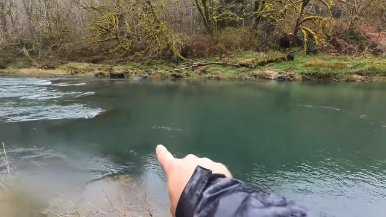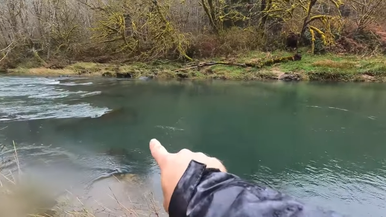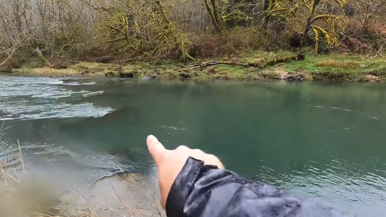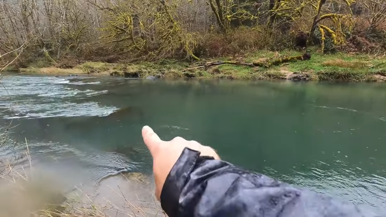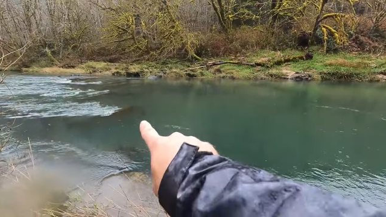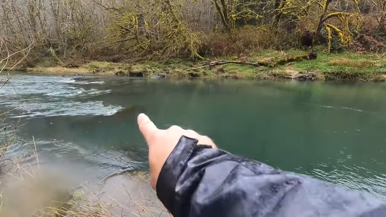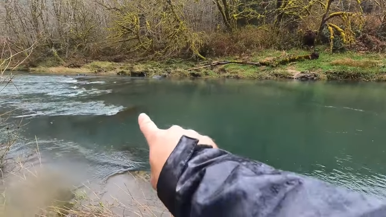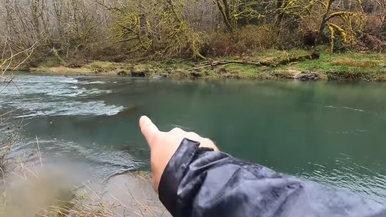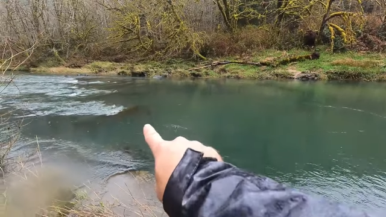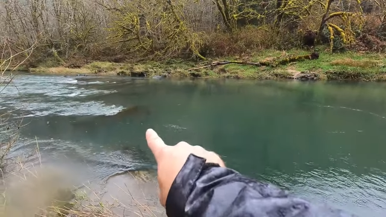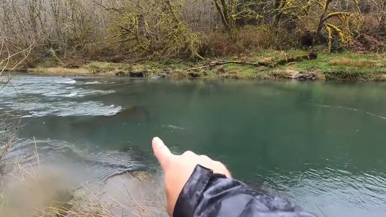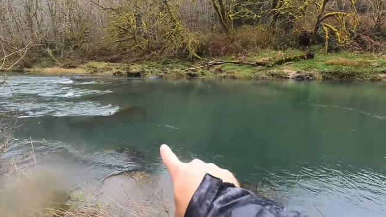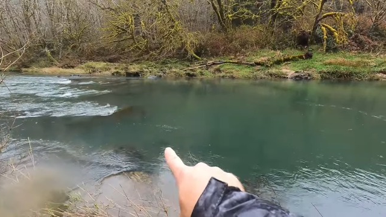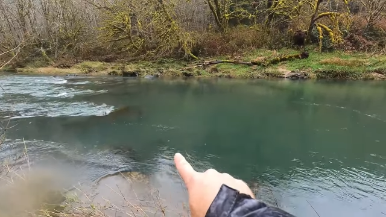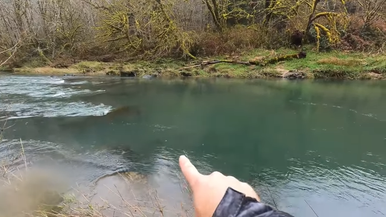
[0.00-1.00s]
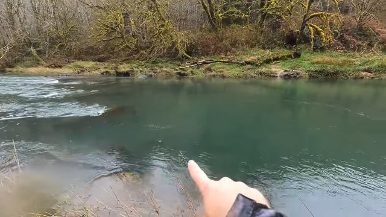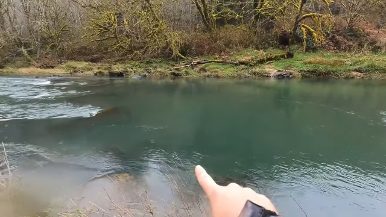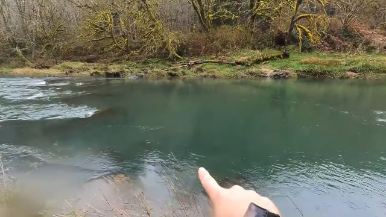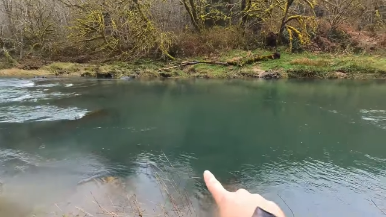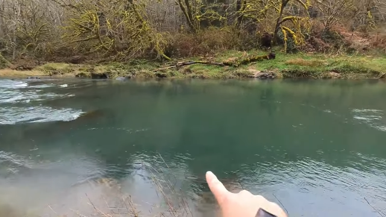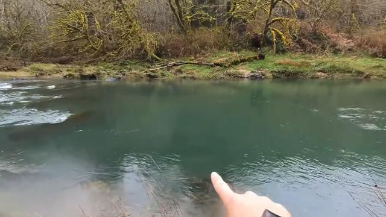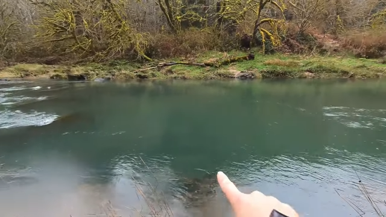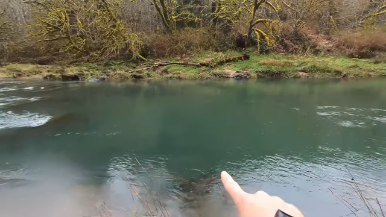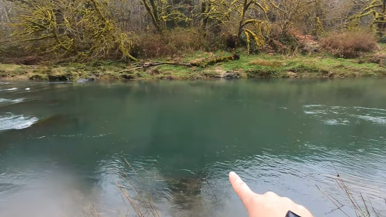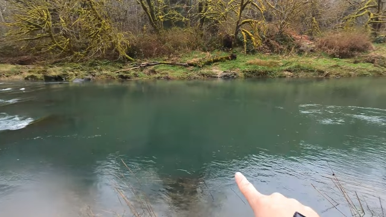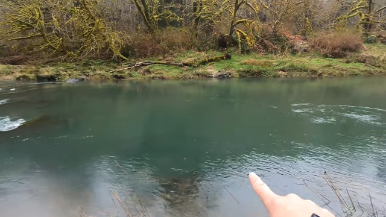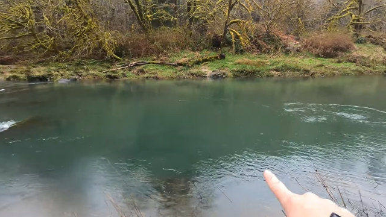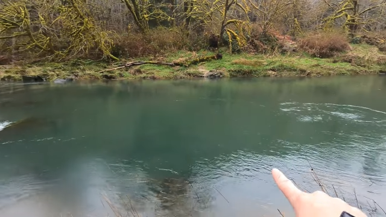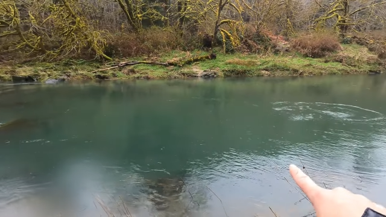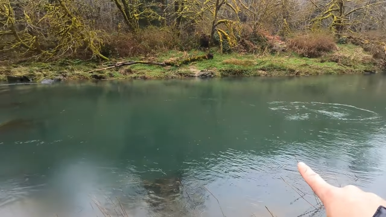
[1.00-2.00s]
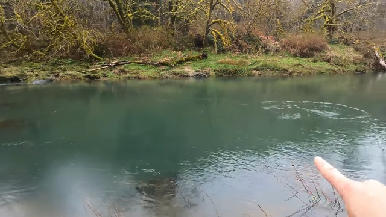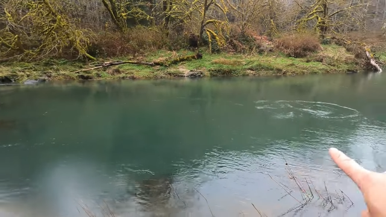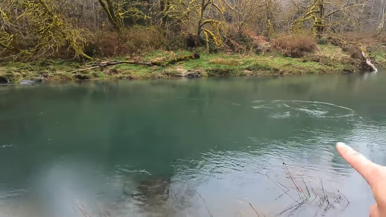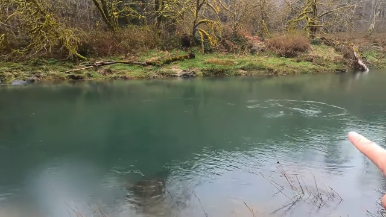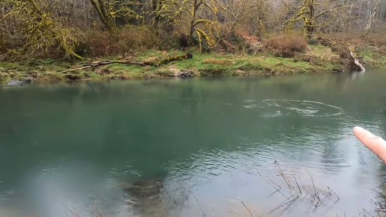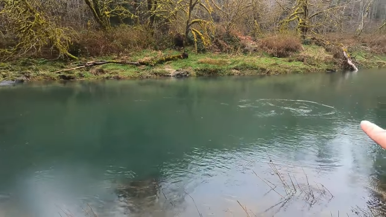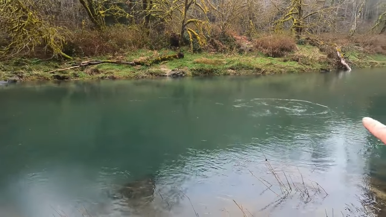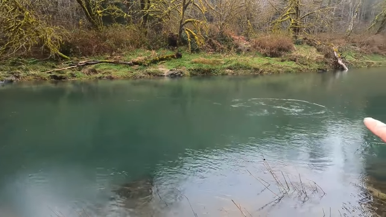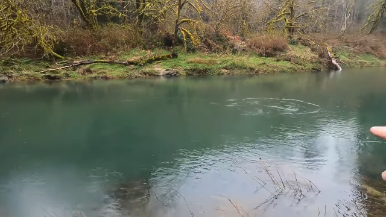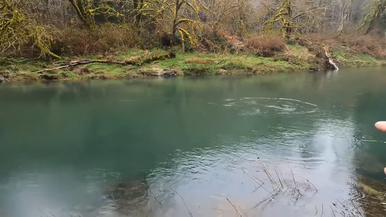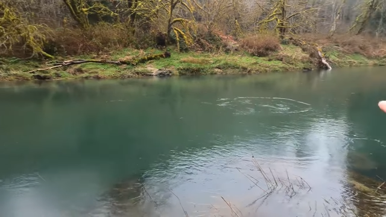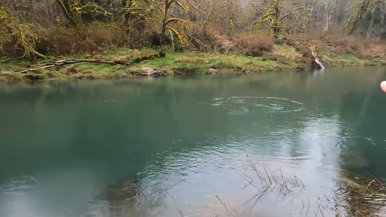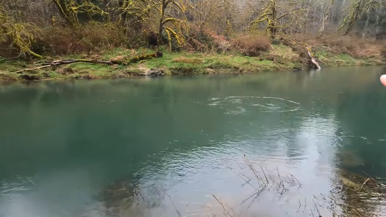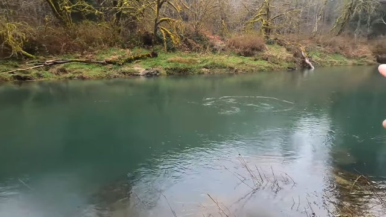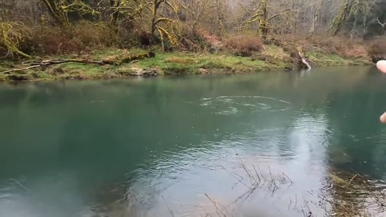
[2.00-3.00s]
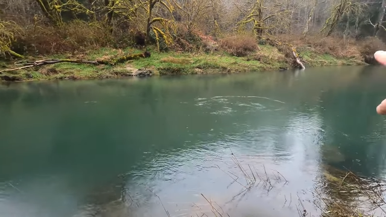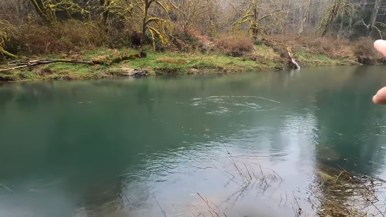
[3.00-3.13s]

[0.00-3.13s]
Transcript: (no speaker visible)